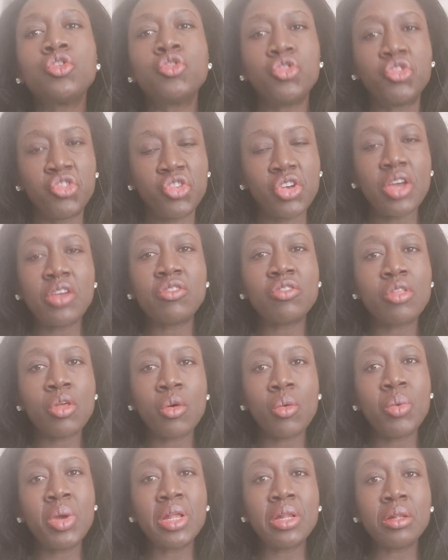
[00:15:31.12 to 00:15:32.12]
to change
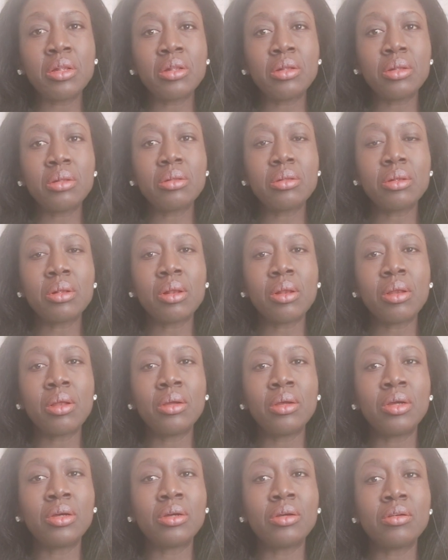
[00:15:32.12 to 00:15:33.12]
the will.
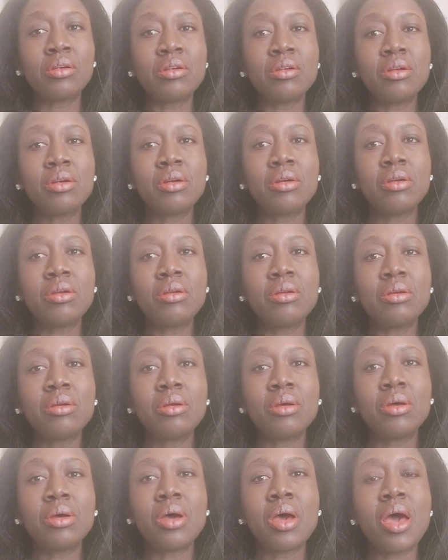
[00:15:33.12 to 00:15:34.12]
Yeah.
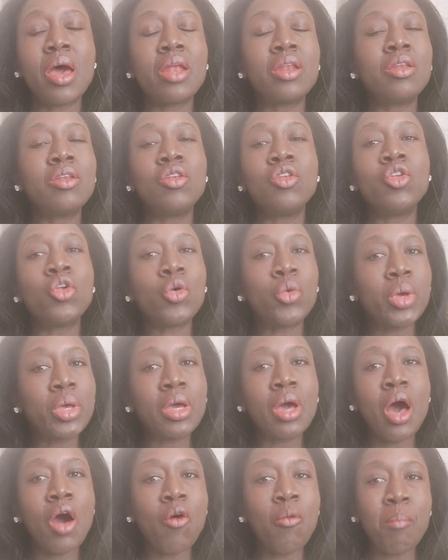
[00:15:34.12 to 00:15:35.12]
And
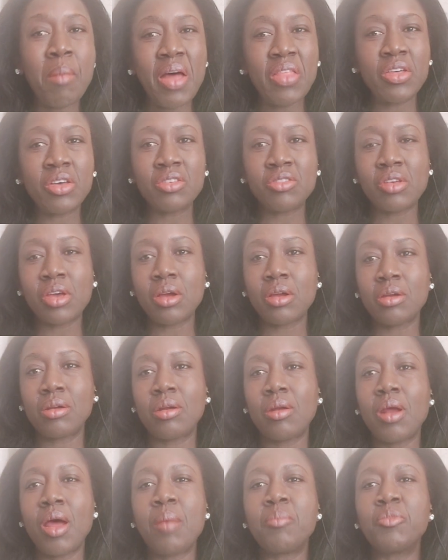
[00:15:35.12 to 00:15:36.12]
knowing how mothers
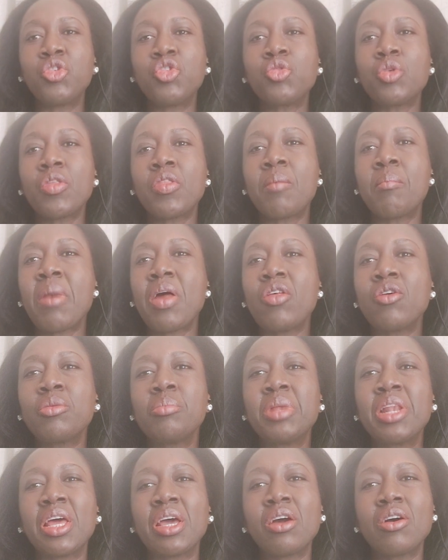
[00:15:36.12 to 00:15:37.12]
are, I'm sure the mother
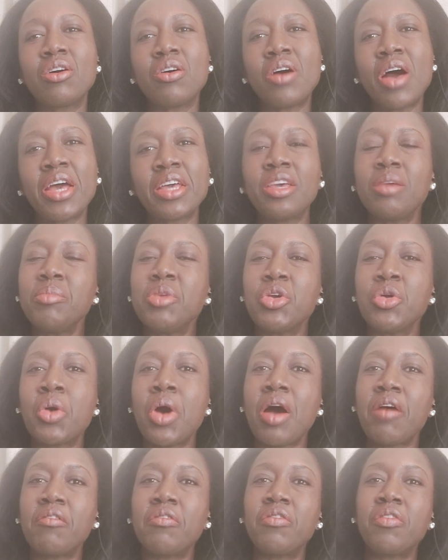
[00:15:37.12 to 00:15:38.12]
will be like, oh, Hakimi, you
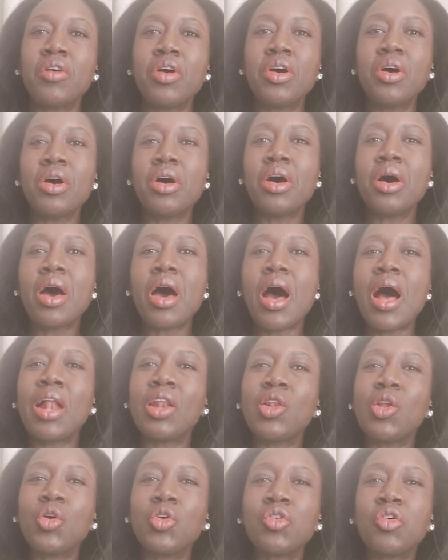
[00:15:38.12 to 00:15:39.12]
have
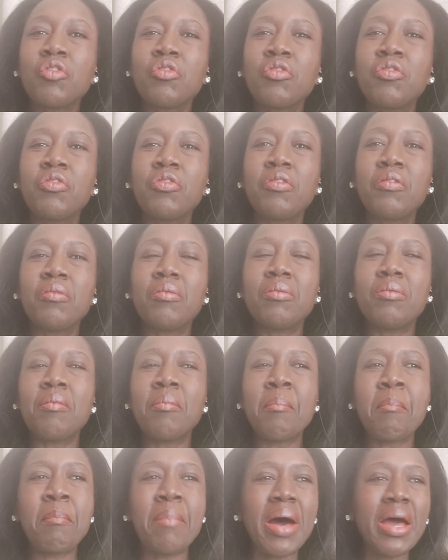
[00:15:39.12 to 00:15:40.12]
a lot of
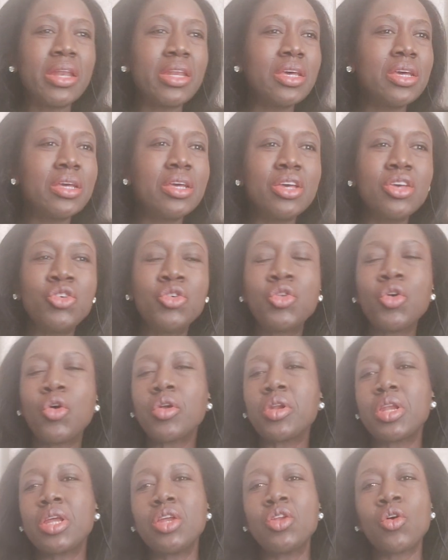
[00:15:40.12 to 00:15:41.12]
money. You
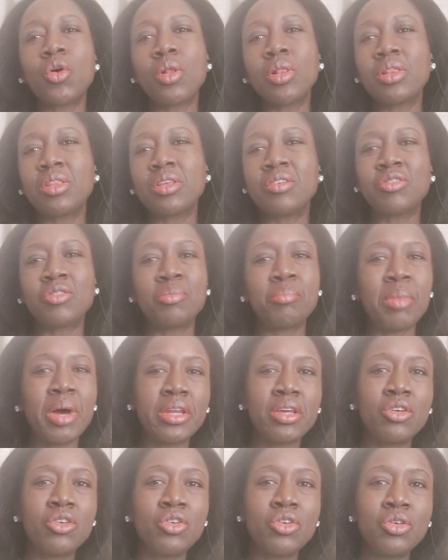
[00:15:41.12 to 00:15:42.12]
don't need all this
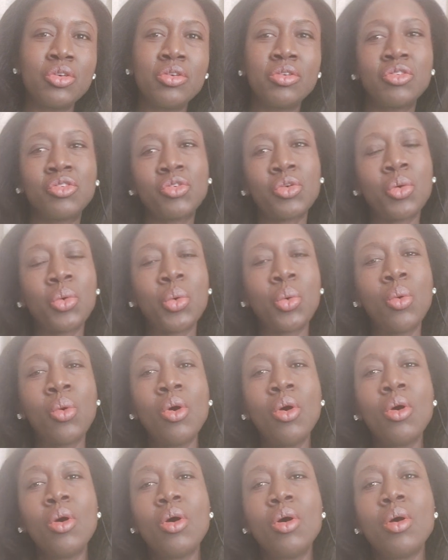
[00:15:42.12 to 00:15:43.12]
money. So